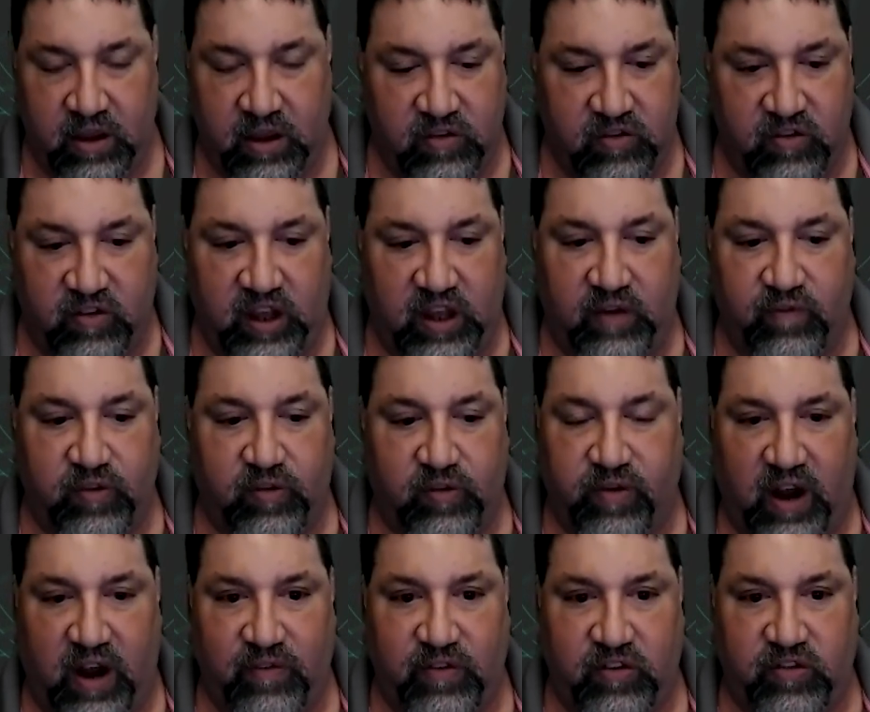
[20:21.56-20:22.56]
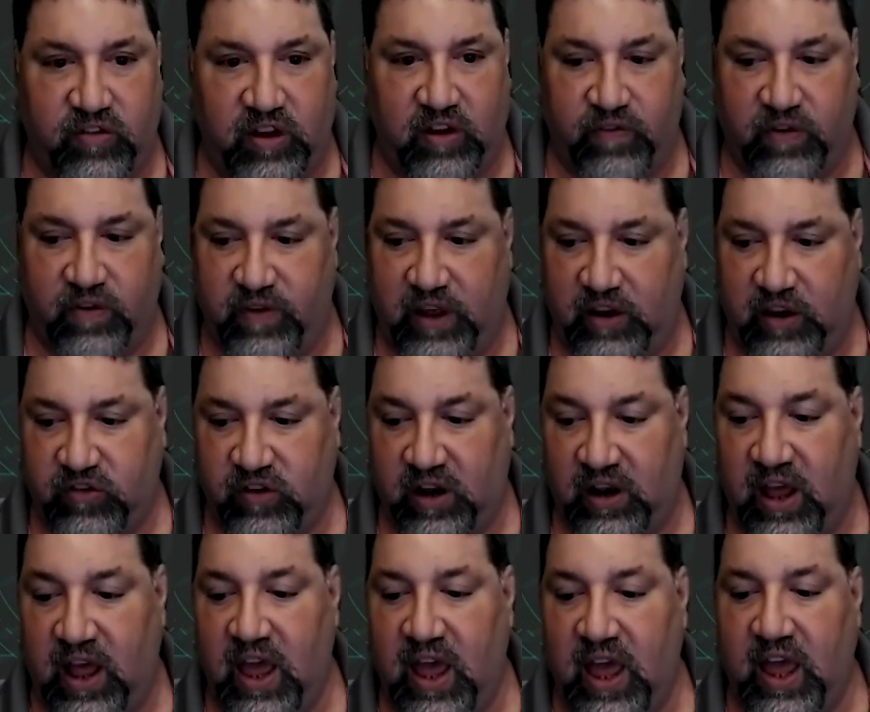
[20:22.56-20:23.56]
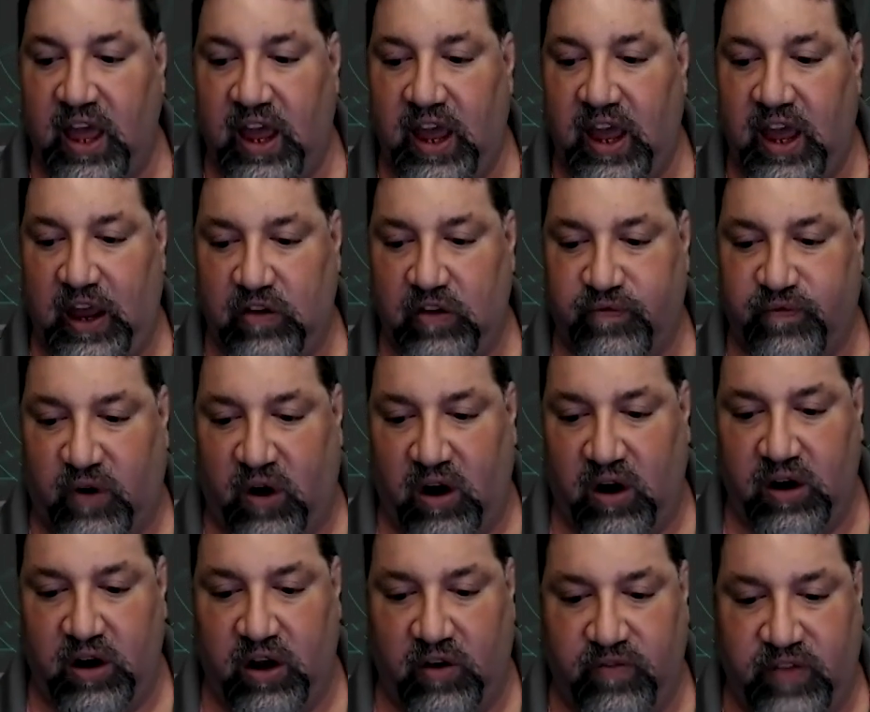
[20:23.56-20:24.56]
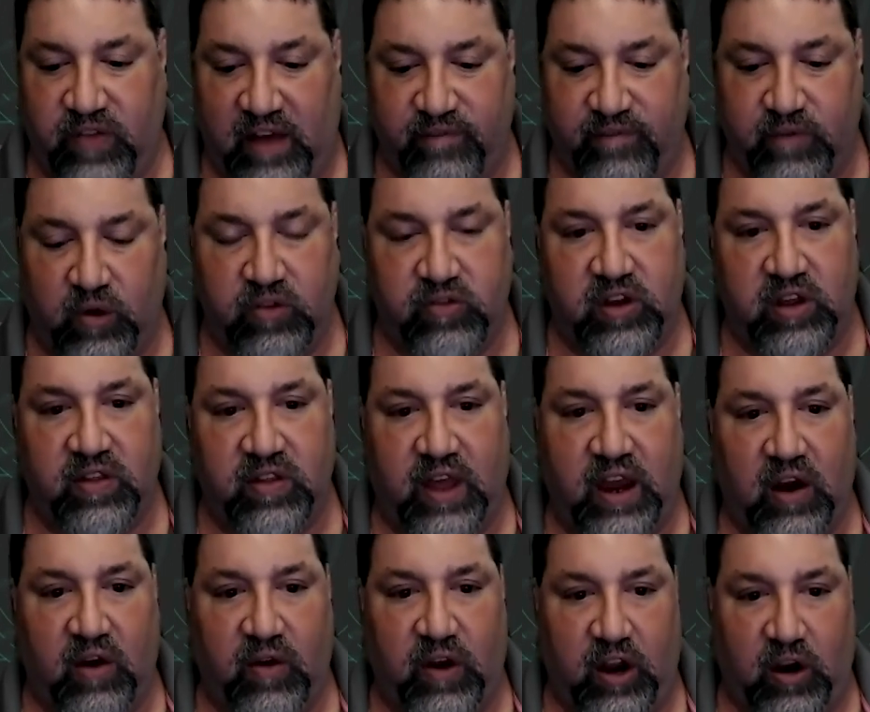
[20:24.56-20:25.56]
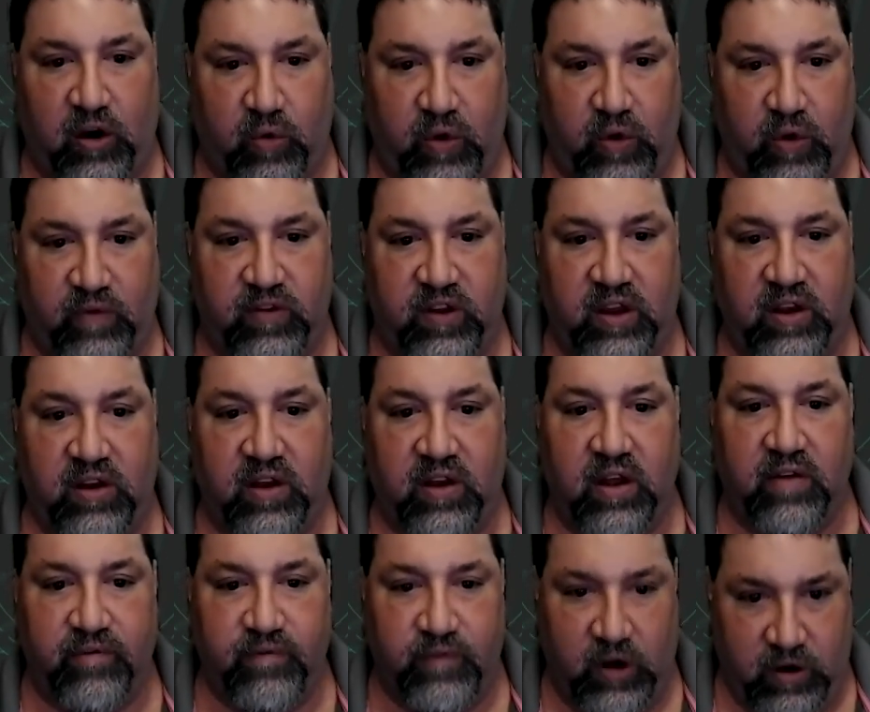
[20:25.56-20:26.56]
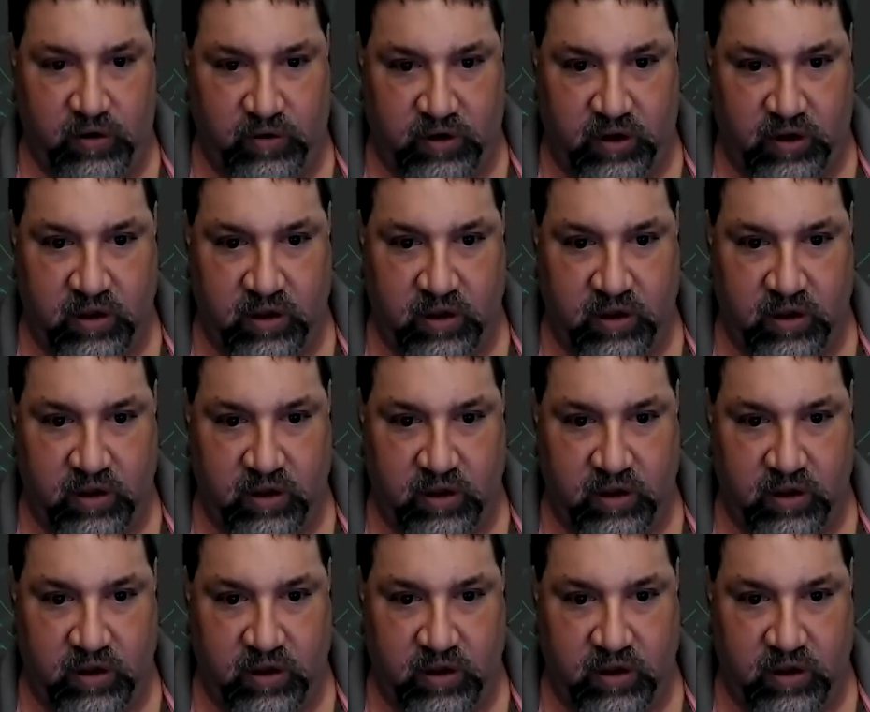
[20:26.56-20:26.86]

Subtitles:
deemed privacy information is part of that multi-layer encrypted mode.